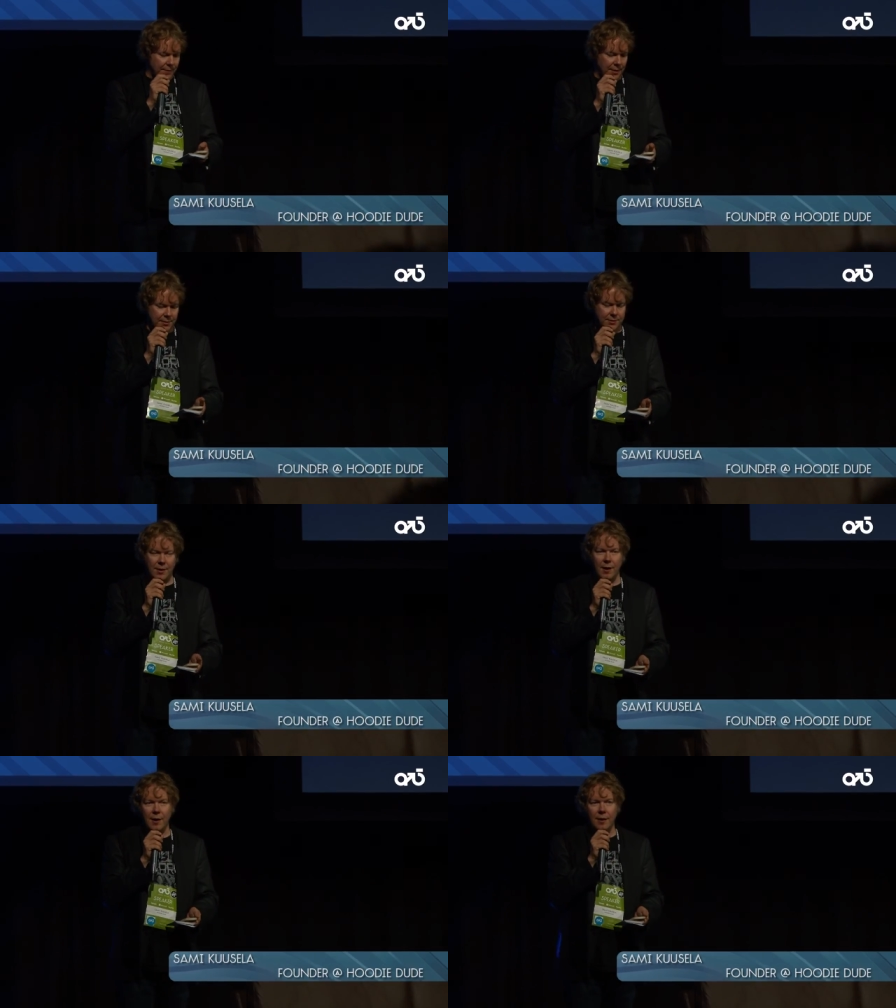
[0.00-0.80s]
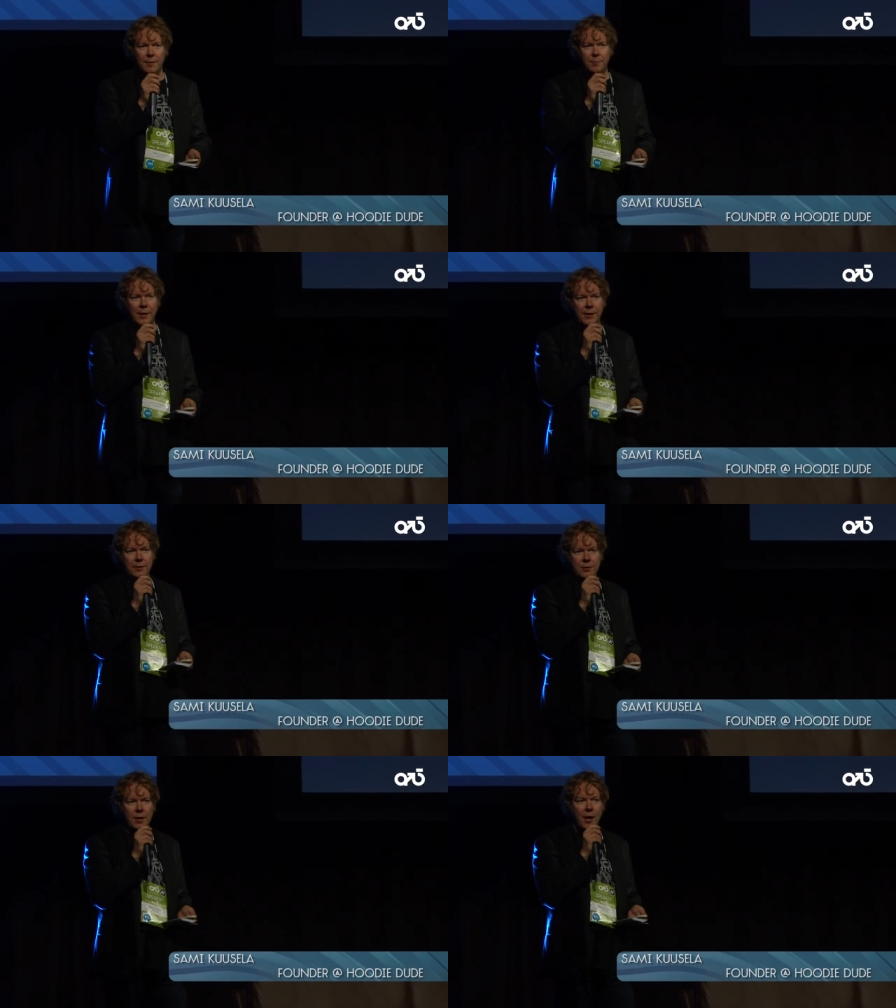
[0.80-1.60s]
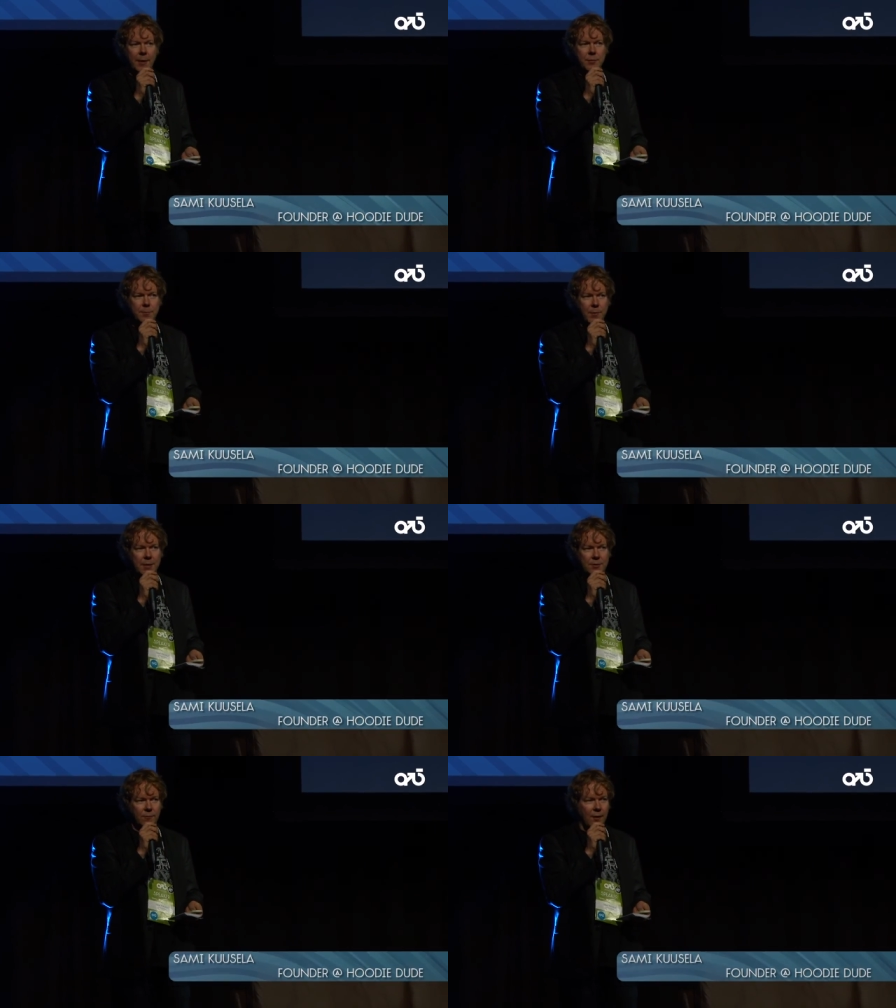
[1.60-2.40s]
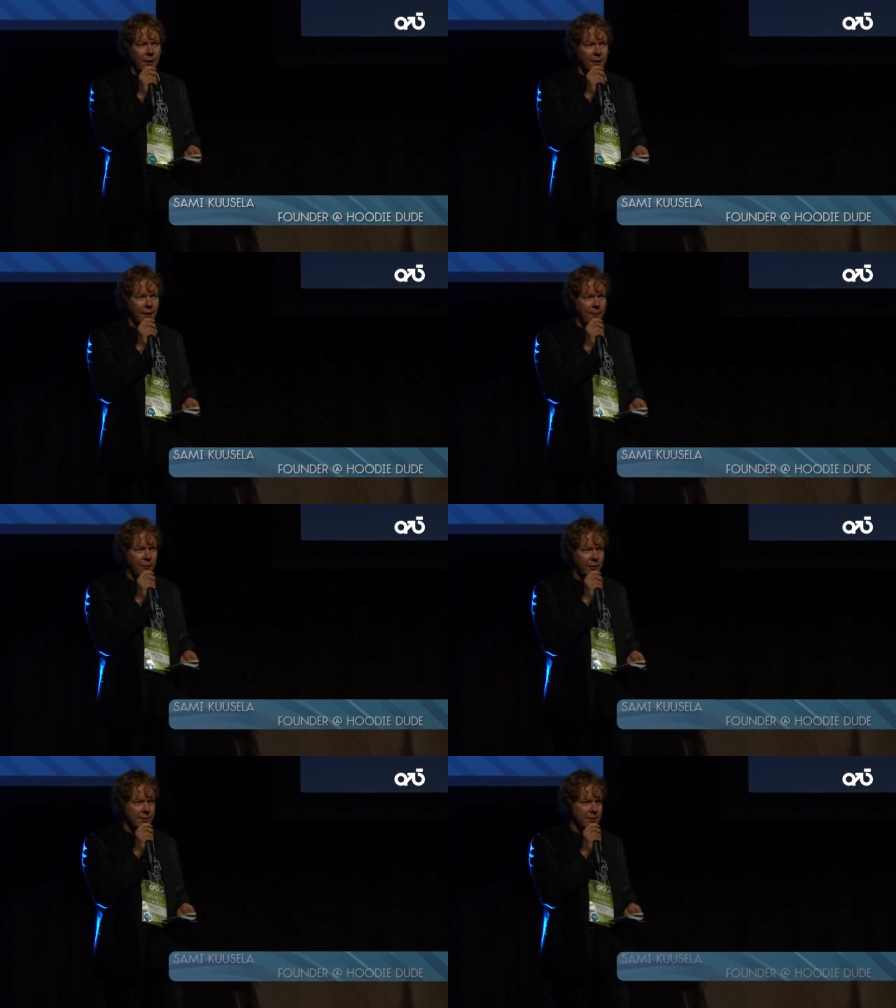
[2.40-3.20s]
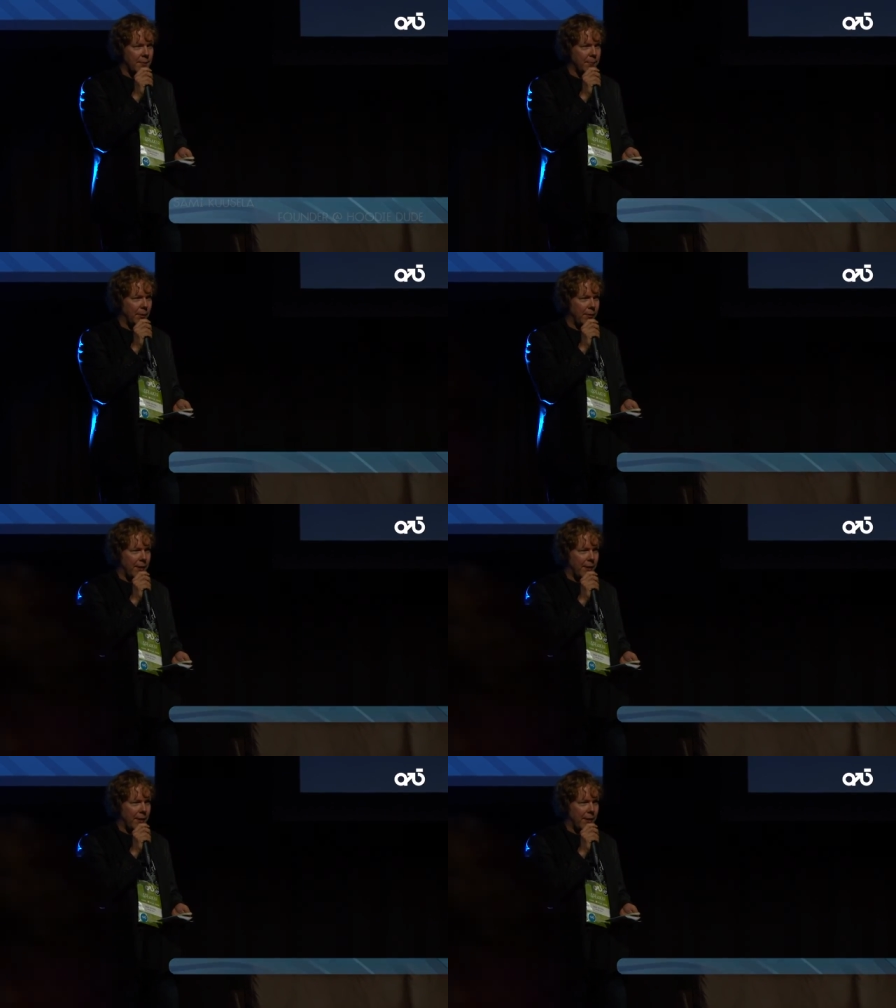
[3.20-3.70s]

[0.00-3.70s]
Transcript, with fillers: has uh, built a startup space to Vallila, for example,